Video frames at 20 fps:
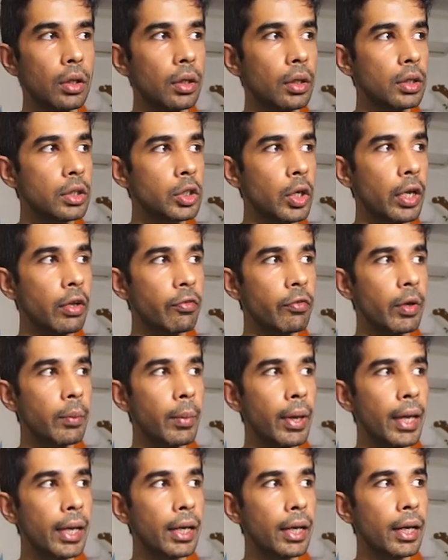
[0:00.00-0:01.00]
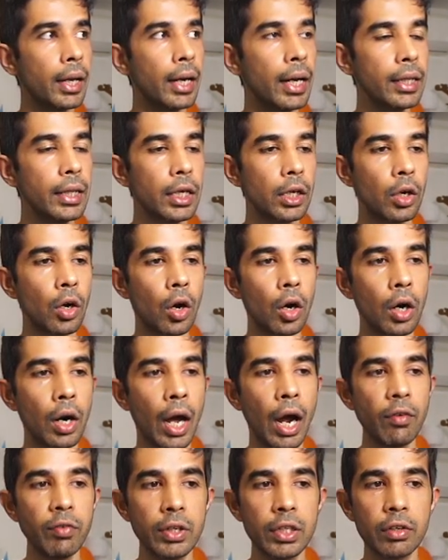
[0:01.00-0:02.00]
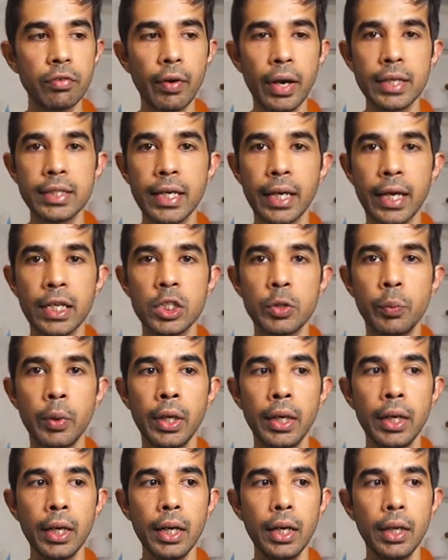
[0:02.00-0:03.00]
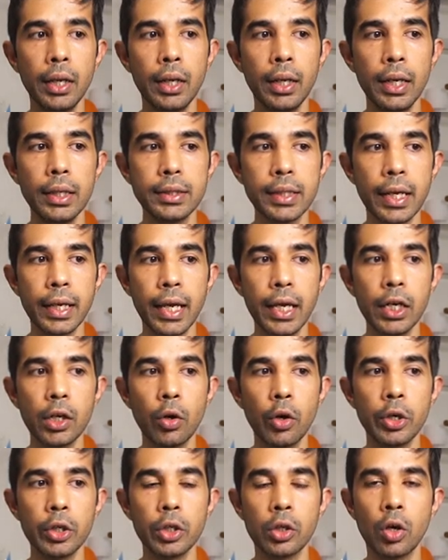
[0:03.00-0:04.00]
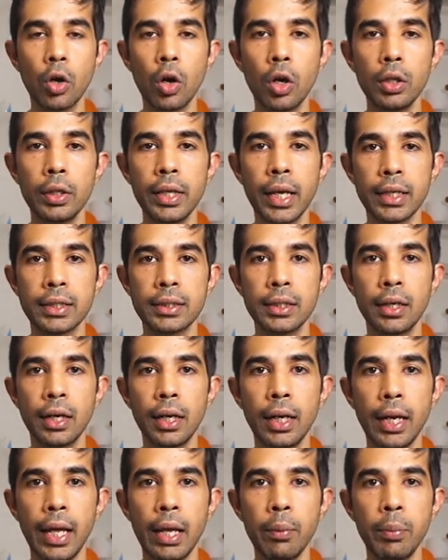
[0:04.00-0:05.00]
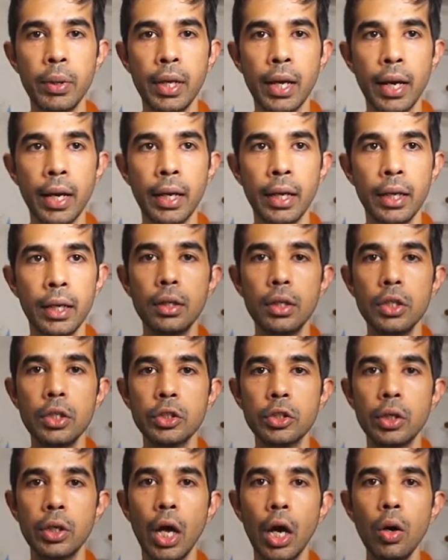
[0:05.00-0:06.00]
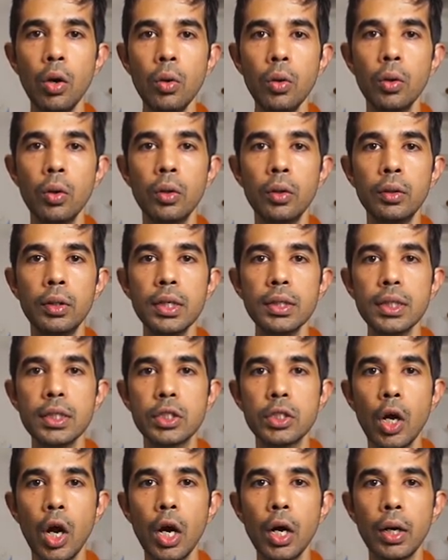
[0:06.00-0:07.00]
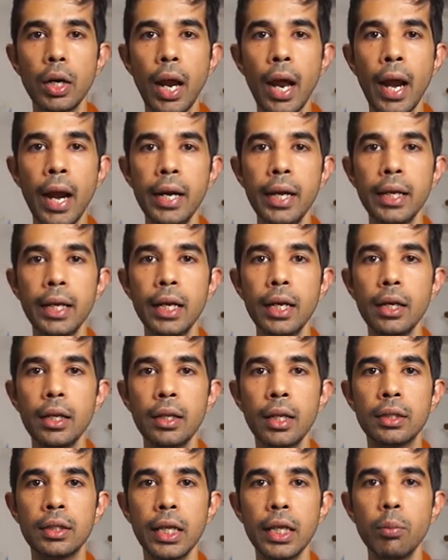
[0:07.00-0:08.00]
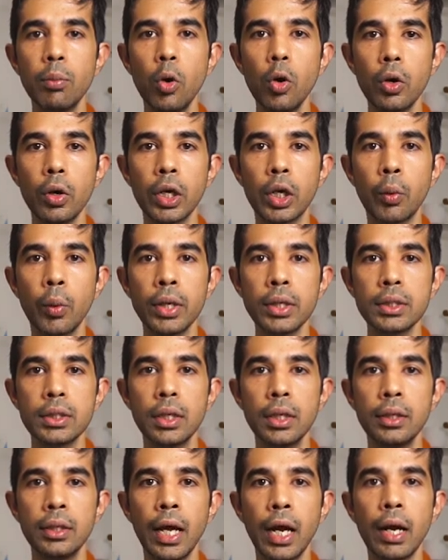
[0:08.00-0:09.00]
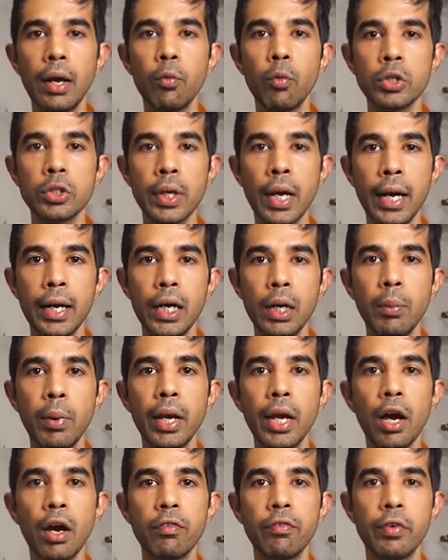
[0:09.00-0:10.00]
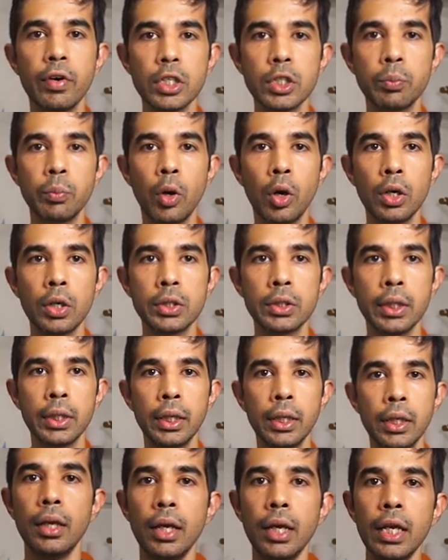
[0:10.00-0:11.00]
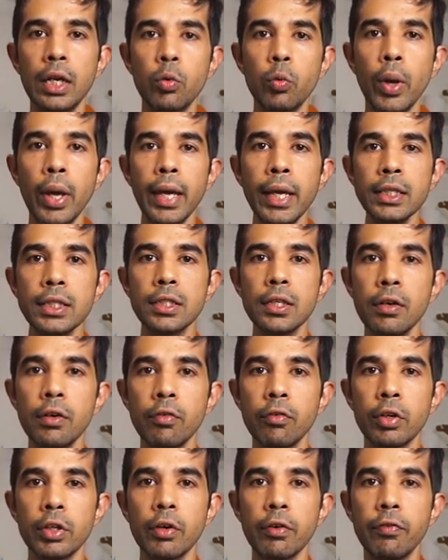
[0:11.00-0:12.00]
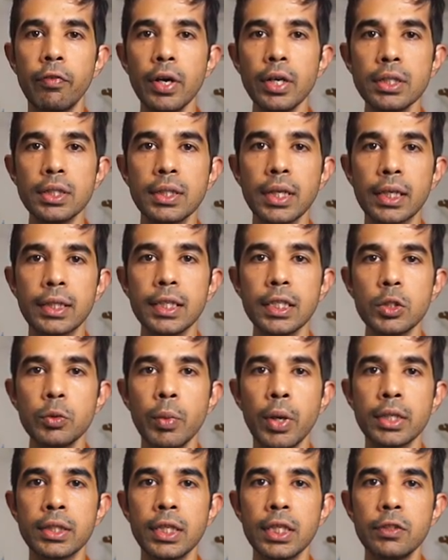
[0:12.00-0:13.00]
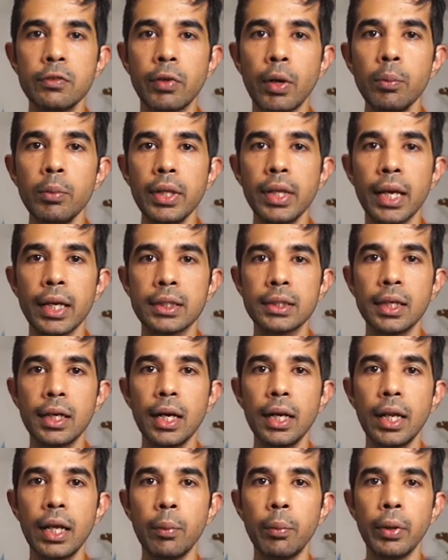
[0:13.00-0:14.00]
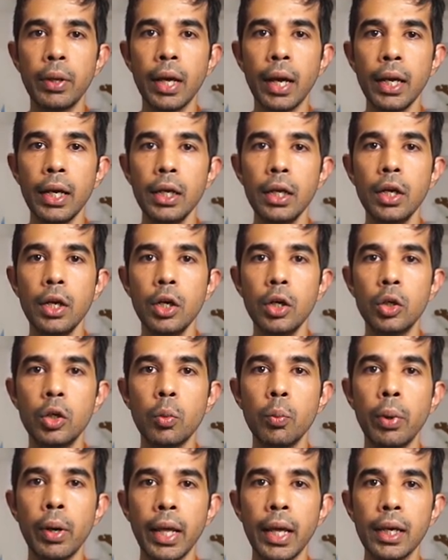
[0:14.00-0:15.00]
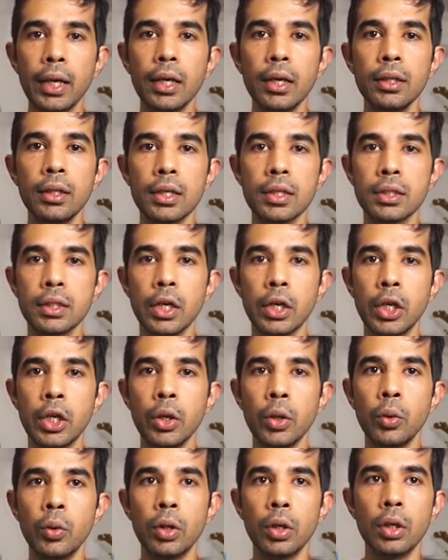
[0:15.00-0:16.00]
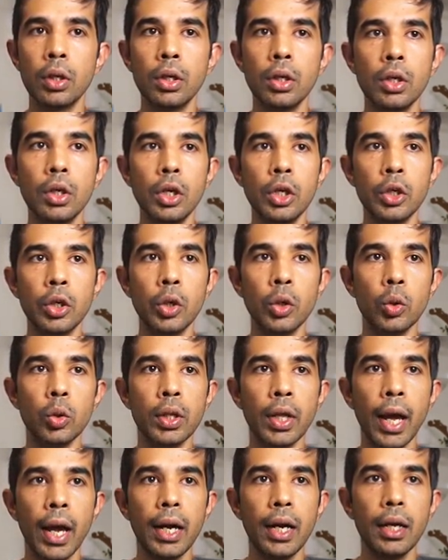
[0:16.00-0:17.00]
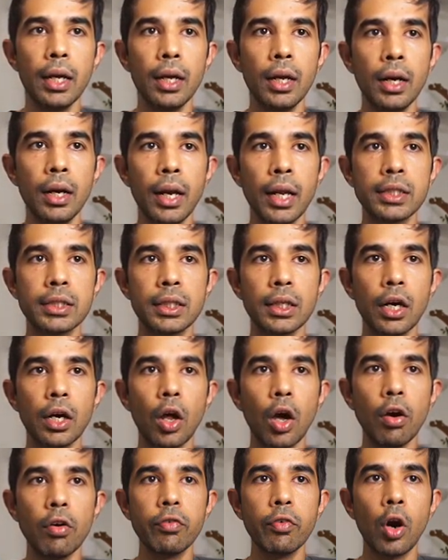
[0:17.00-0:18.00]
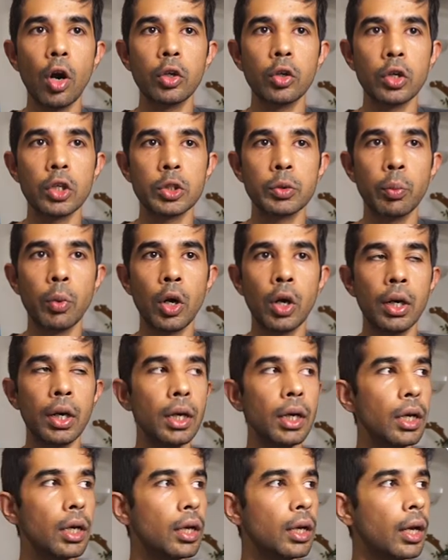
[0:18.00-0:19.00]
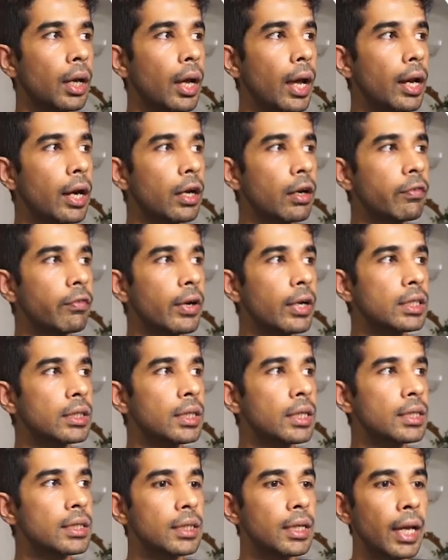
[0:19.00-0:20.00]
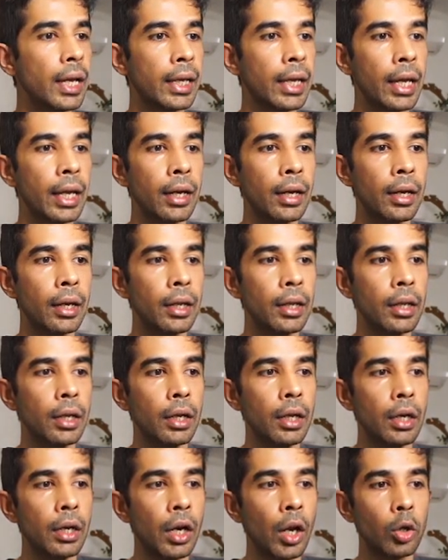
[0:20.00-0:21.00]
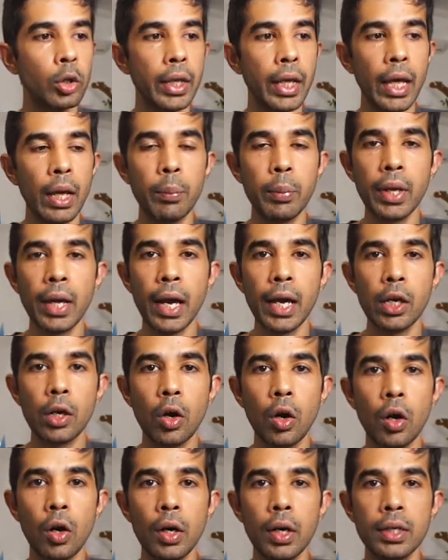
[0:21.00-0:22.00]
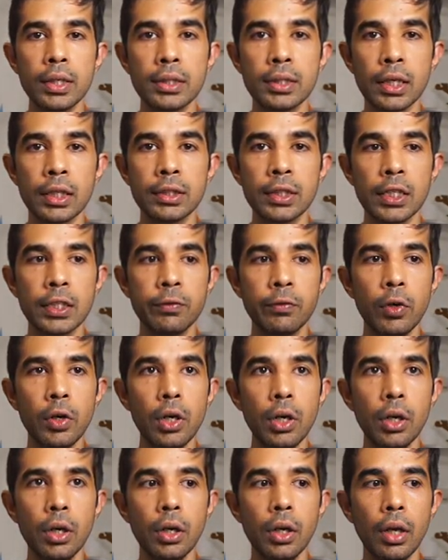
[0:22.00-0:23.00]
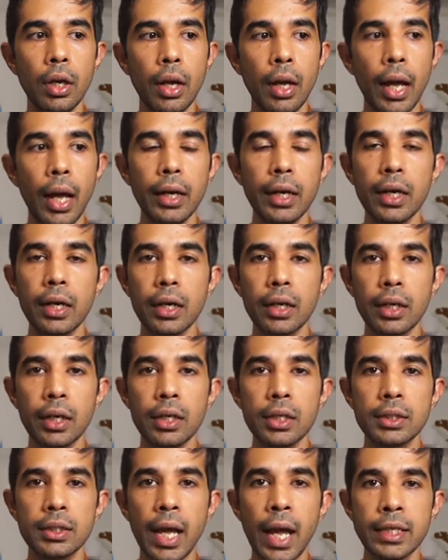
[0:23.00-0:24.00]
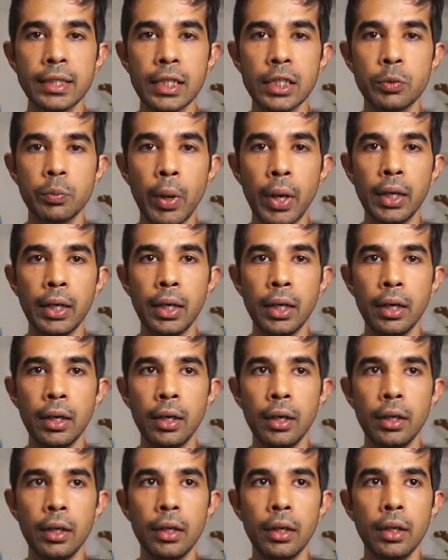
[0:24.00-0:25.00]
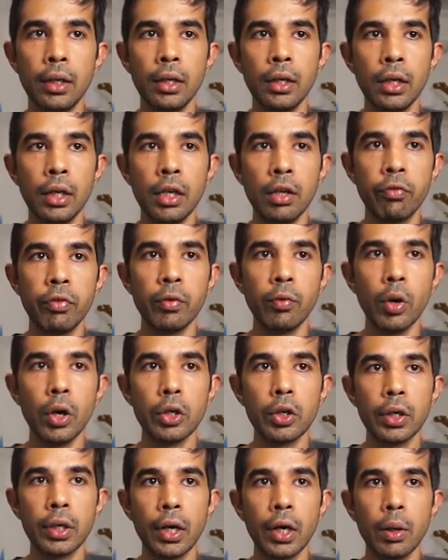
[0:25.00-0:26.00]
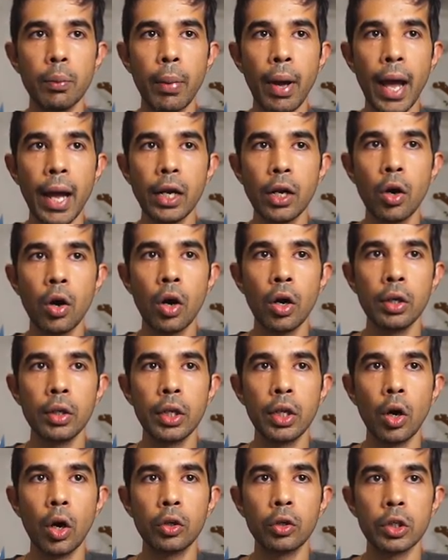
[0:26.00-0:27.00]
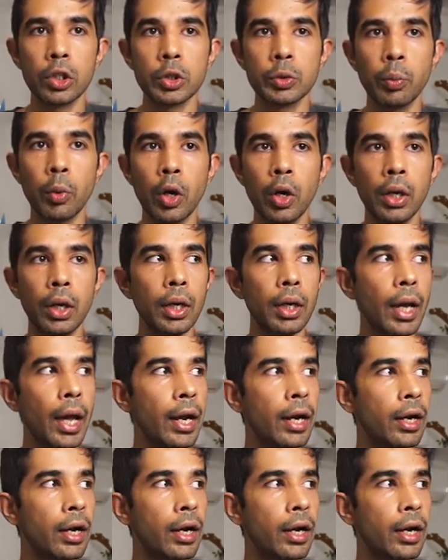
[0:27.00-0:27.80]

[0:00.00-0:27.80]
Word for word: So if we make another call after the 5 seconds period, it's again going to call the external API. So now this is not adding in the three more requests that was added by our first policy. It waits for the first success message from the external API to break the circuit. To do that, let's turn off autoresponder and refresh this again. Now the API call is successful and it returns as expected. If we were to turn back on the autoresponder and